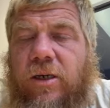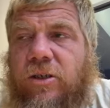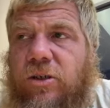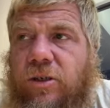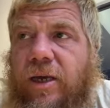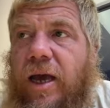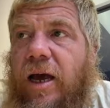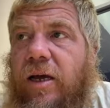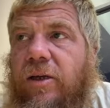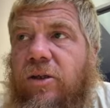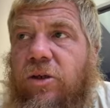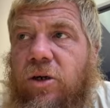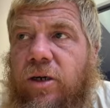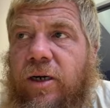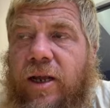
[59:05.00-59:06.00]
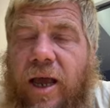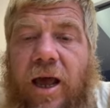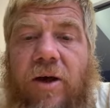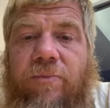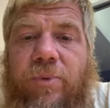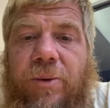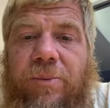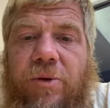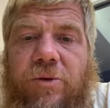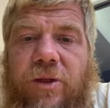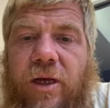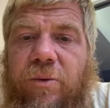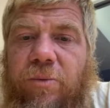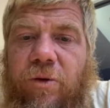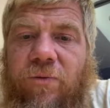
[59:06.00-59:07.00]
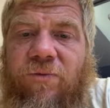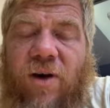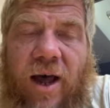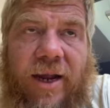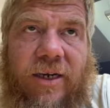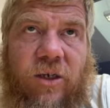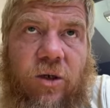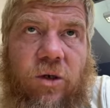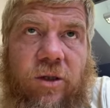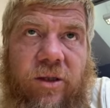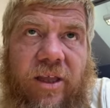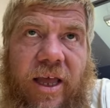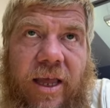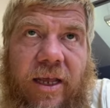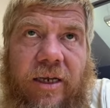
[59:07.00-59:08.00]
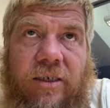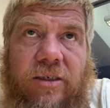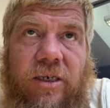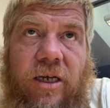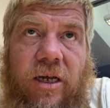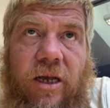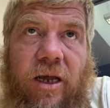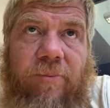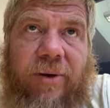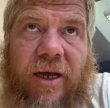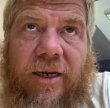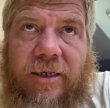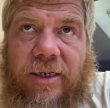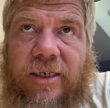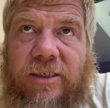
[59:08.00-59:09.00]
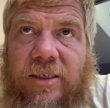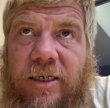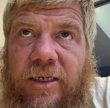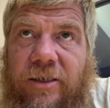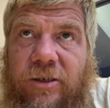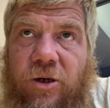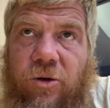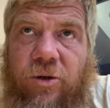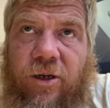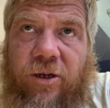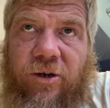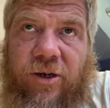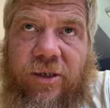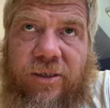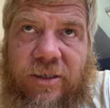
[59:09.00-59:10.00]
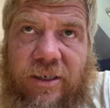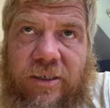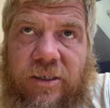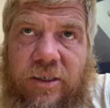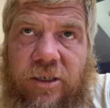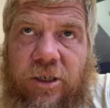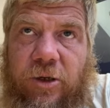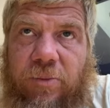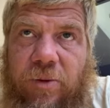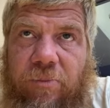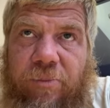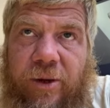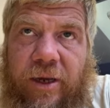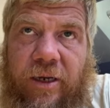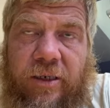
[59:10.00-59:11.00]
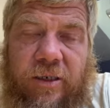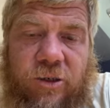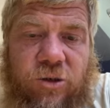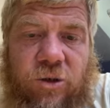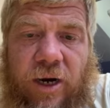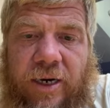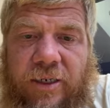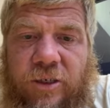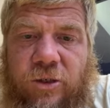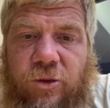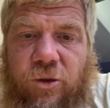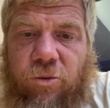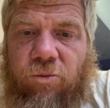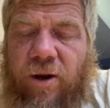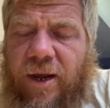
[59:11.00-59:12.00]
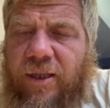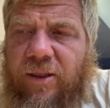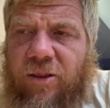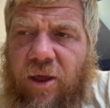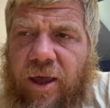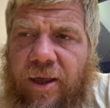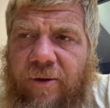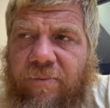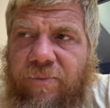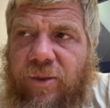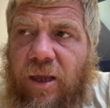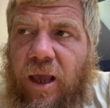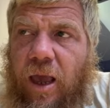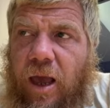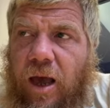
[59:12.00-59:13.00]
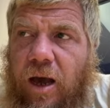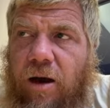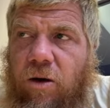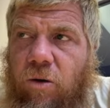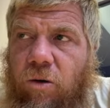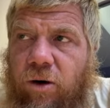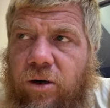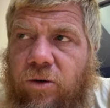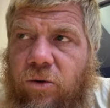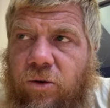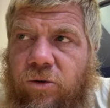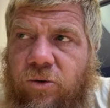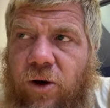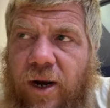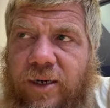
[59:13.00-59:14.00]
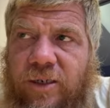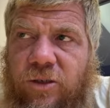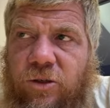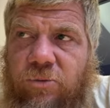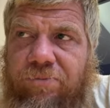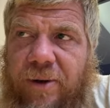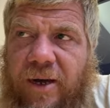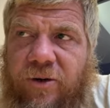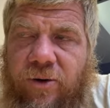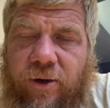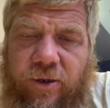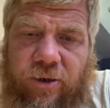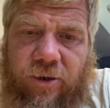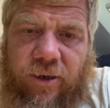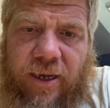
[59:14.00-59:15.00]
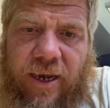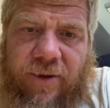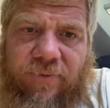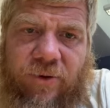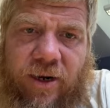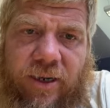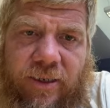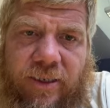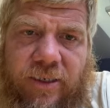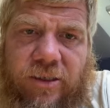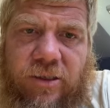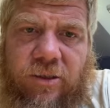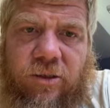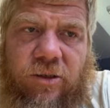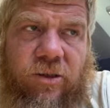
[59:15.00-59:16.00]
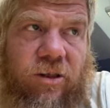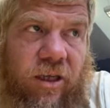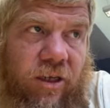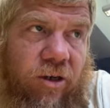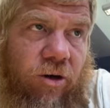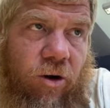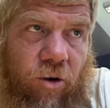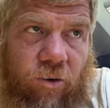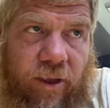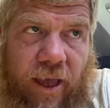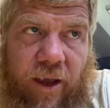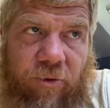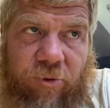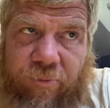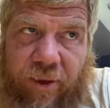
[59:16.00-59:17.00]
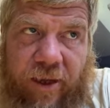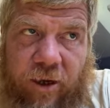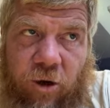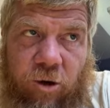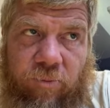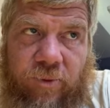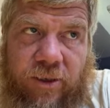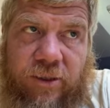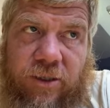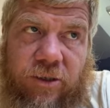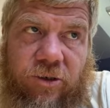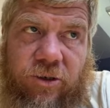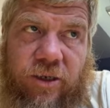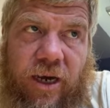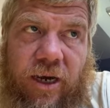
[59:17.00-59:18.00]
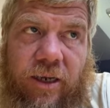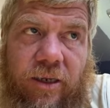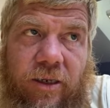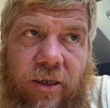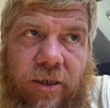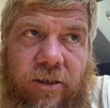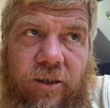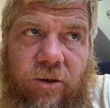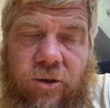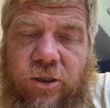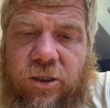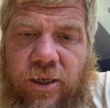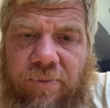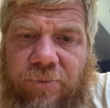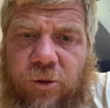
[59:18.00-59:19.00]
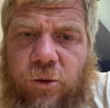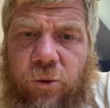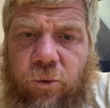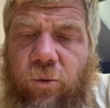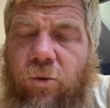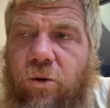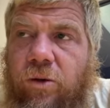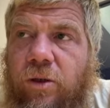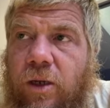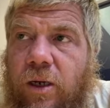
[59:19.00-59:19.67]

So yeah, you're going to have people that will find good things, but unless they know that you're a decent human being that's trying to do the right thing, Uh, or, or trying to do better in your life, or at least you, that you're okay with being homeless and you're not, you know, some tool,